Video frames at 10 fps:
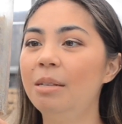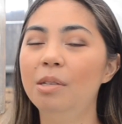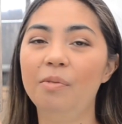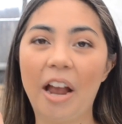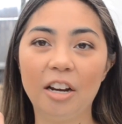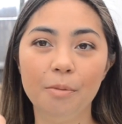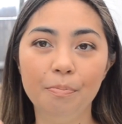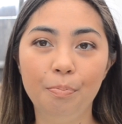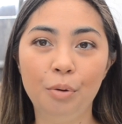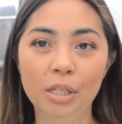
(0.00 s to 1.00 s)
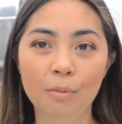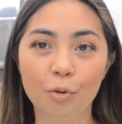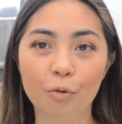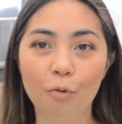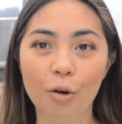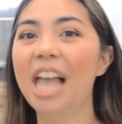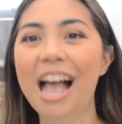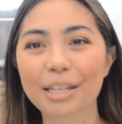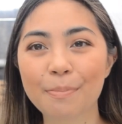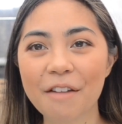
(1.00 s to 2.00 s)
some sphagnum, put some root roids
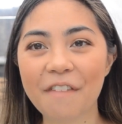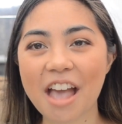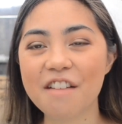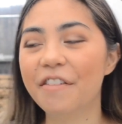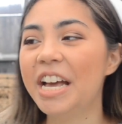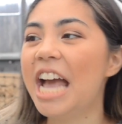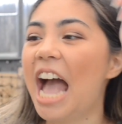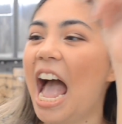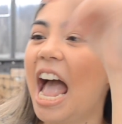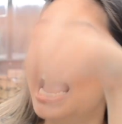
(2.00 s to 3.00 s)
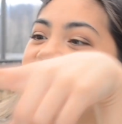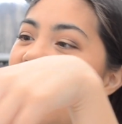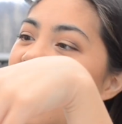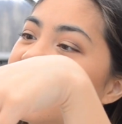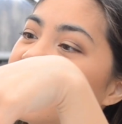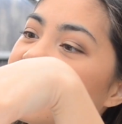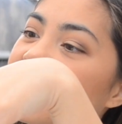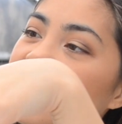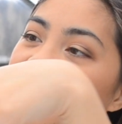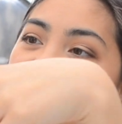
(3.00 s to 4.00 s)
as my fave, and I can
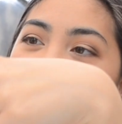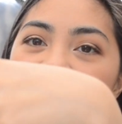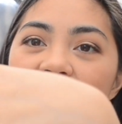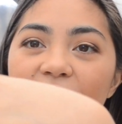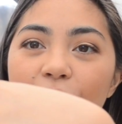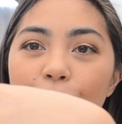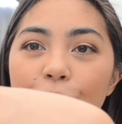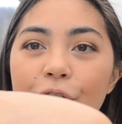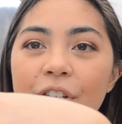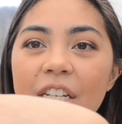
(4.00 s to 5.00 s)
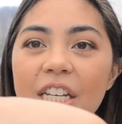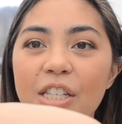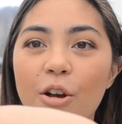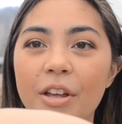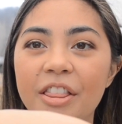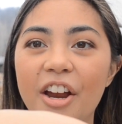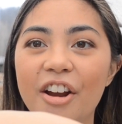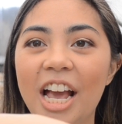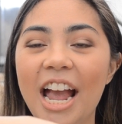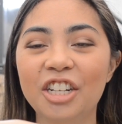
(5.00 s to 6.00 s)
see here that the root is going there,
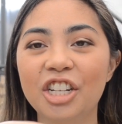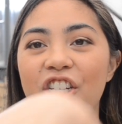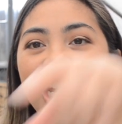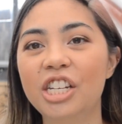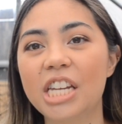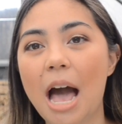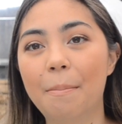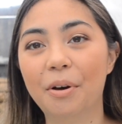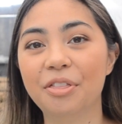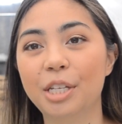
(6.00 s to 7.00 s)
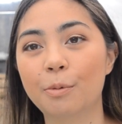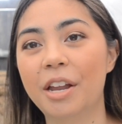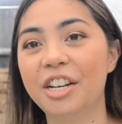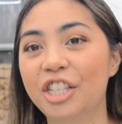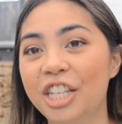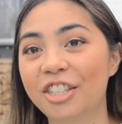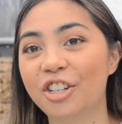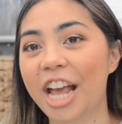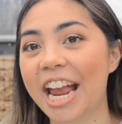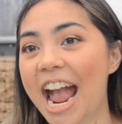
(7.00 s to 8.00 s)
and I actually checked up on this one just
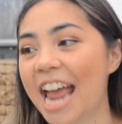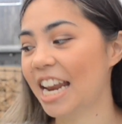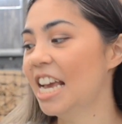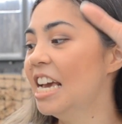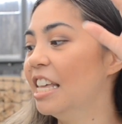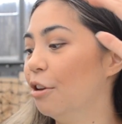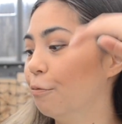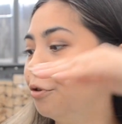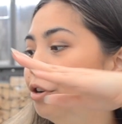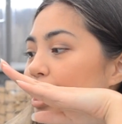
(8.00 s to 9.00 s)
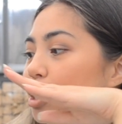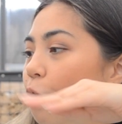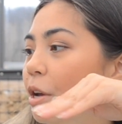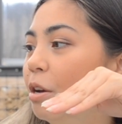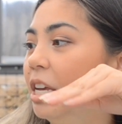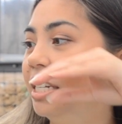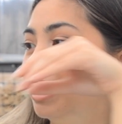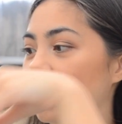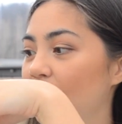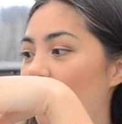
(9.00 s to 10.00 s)
yesterday, and the root is going
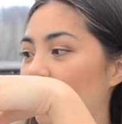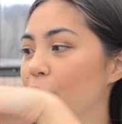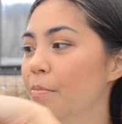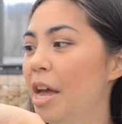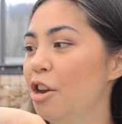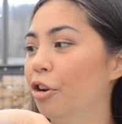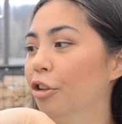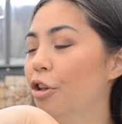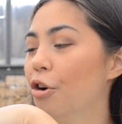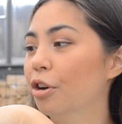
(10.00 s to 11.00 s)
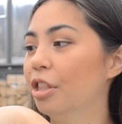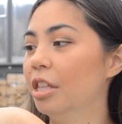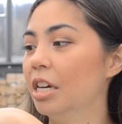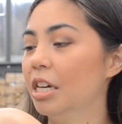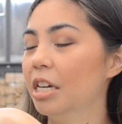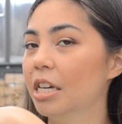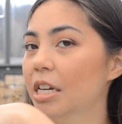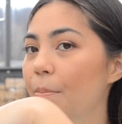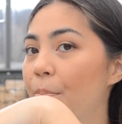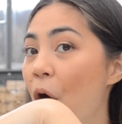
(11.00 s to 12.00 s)
into the sphagnum and not along the
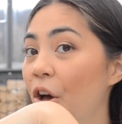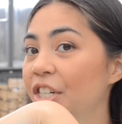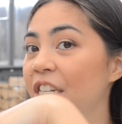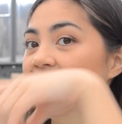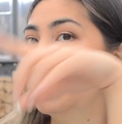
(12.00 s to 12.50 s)
pot,